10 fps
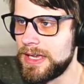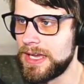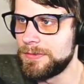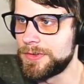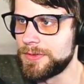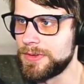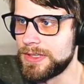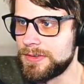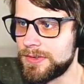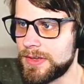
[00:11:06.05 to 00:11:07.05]
Absolutely
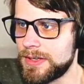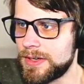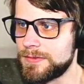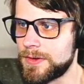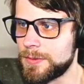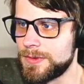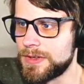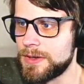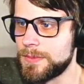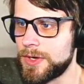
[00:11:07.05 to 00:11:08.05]
insane how far we've
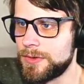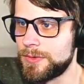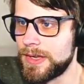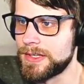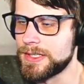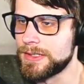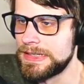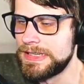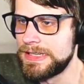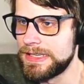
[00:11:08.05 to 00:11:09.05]
come already
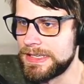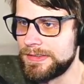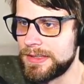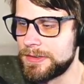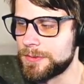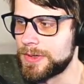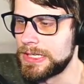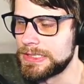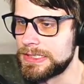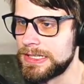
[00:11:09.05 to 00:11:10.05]
in this
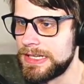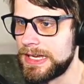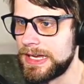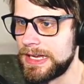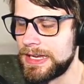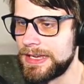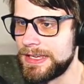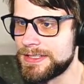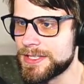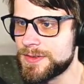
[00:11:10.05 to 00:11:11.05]
run.
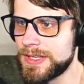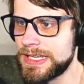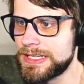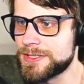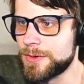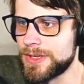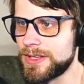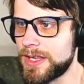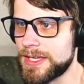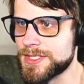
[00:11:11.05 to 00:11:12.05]
It does feel like it's going a
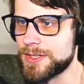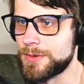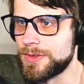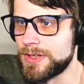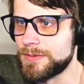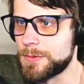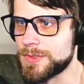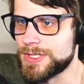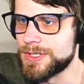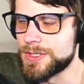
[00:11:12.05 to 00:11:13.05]
lot slower than, of
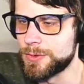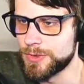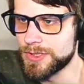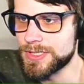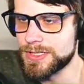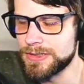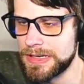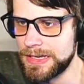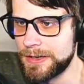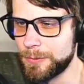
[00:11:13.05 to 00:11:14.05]
course, the shorts,
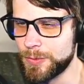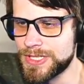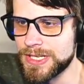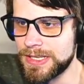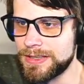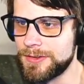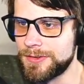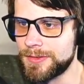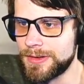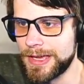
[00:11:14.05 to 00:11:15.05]
which it
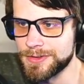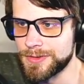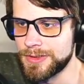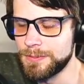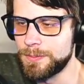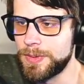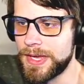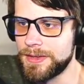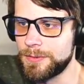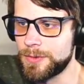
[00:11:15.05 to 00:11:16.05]
is, naturally,
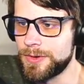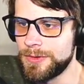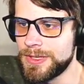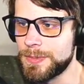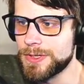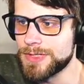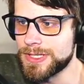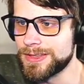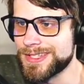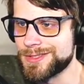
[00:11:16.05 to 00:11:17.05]
but we're only
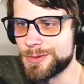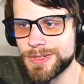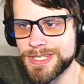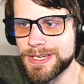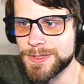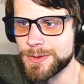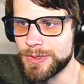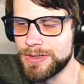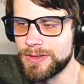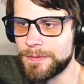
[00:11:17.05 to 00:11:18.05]
posting this 3 times a
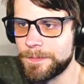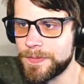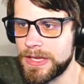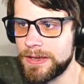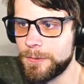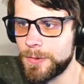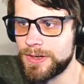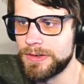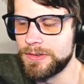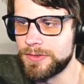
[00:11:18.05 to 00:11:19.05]
week,
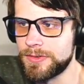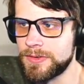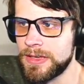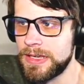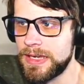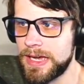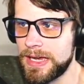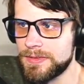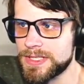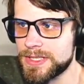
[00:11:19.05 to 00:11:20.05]
whereas
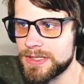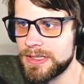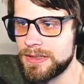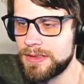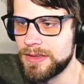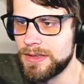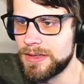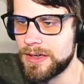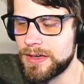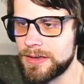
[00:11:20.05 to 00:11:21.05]
obviously
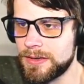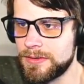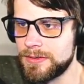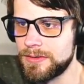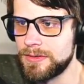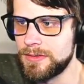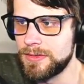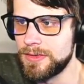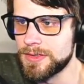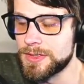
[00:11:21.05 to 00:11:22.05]

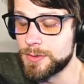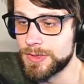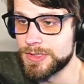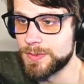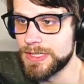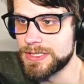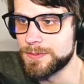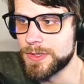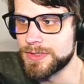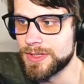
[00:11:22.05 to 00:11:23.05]
the shorts we get to
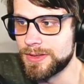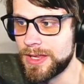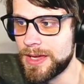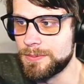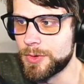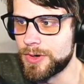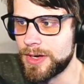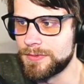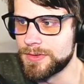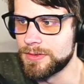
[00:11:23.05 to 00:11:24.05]
post a lot more
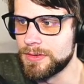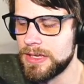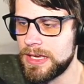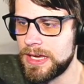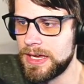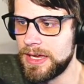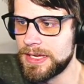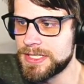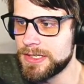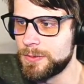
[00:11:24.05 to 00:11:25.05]
often.
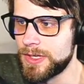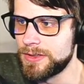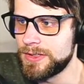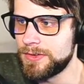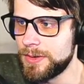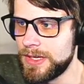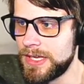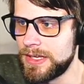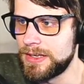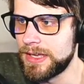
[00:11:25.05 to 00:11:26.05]
I tell you what, let's go
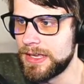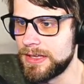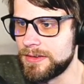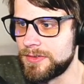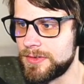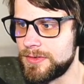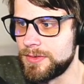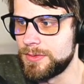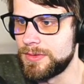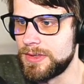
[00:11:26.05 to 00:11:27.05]
ahead and
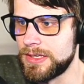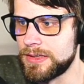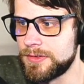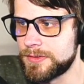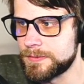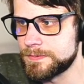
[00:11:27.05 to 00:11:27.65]
do this.